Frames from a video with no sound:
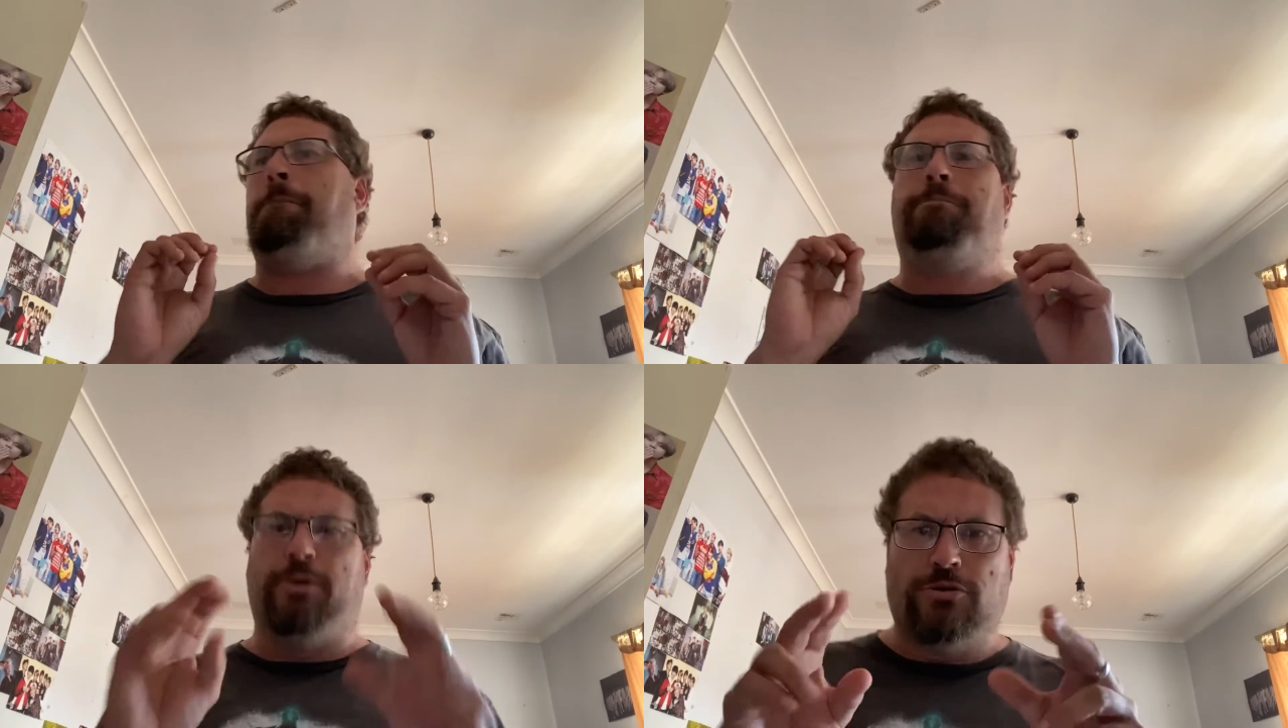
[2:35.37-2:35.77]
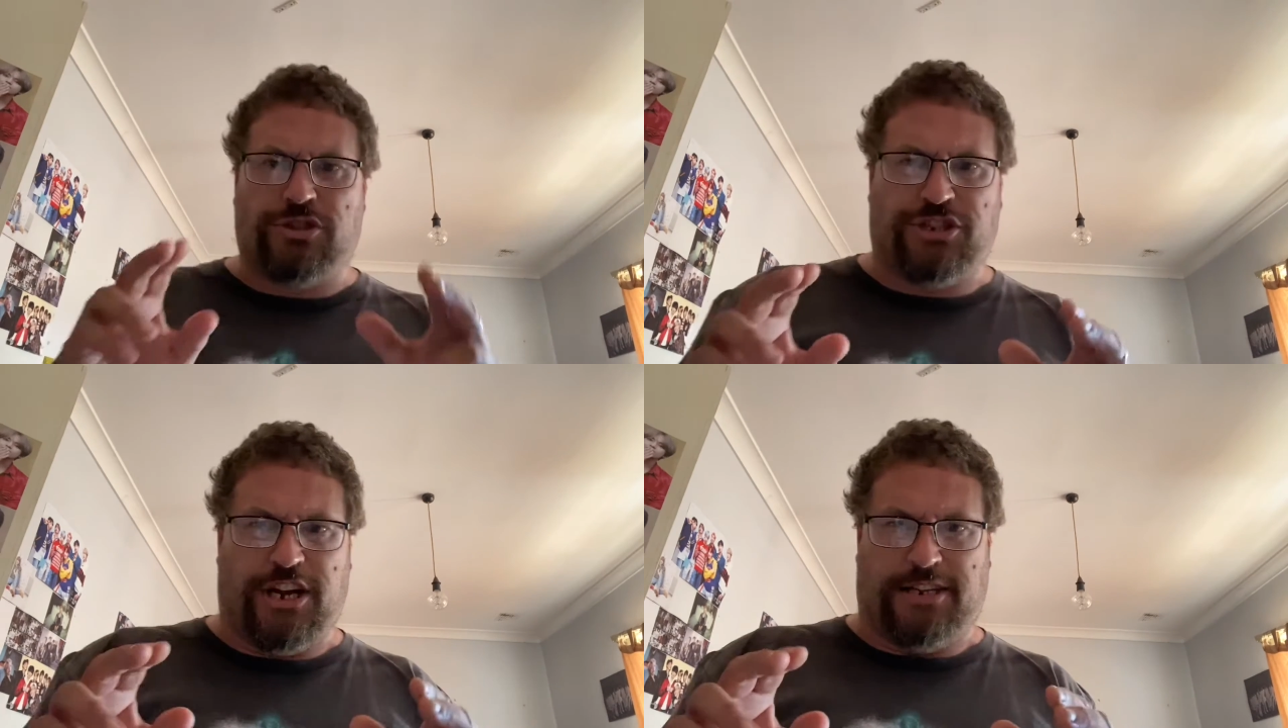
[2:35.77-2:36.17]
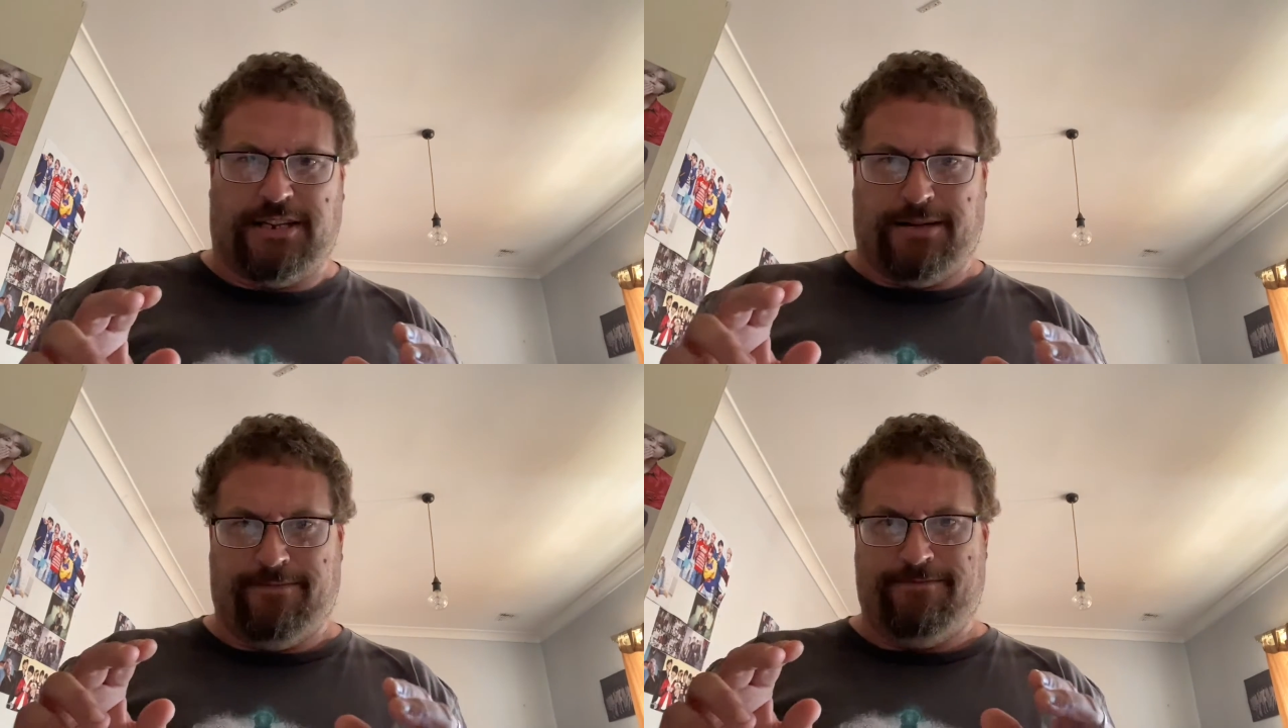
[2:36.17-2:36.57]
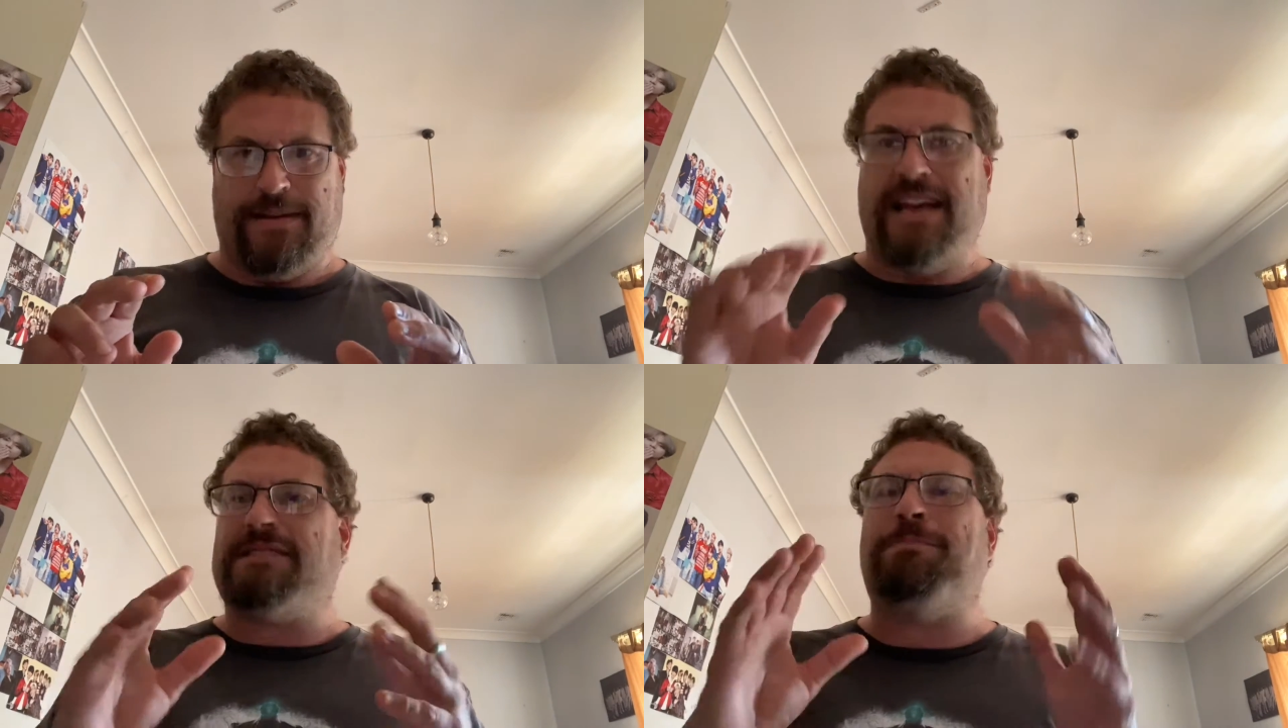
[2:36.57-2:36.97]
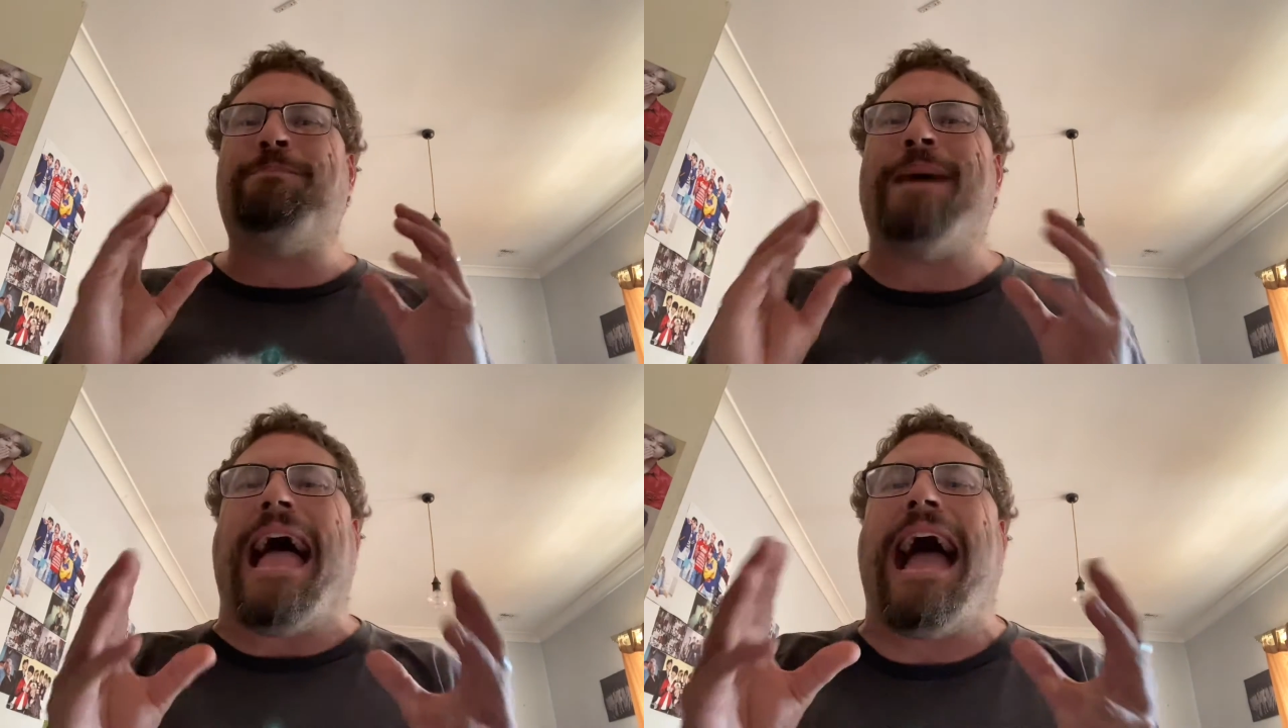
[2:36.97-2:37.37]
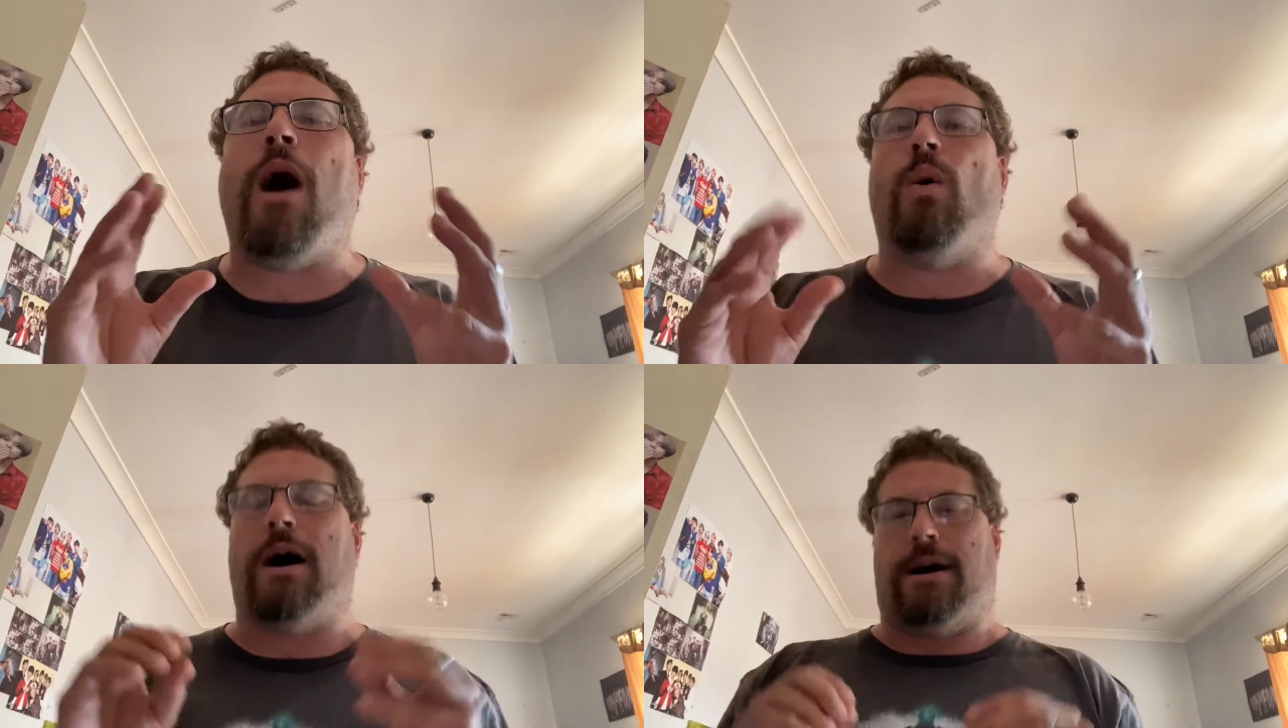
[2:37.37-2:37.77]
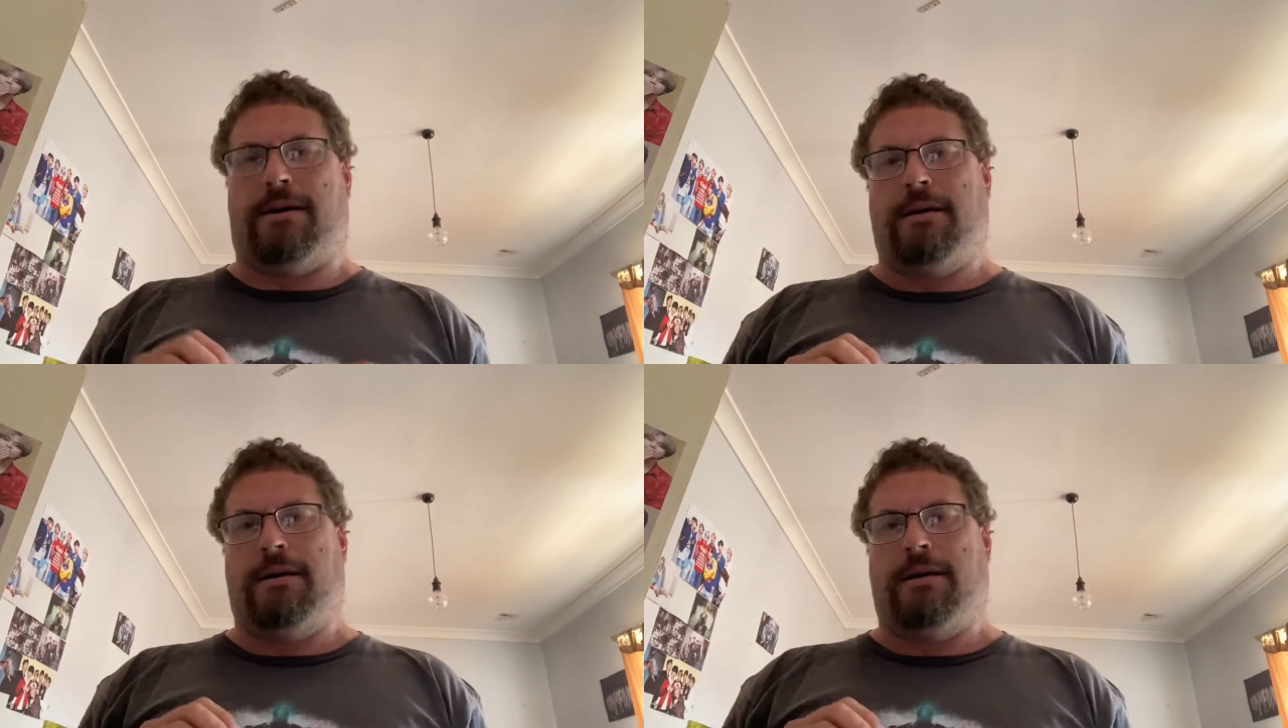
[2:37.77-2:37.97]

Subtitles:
Bullshit. It's power.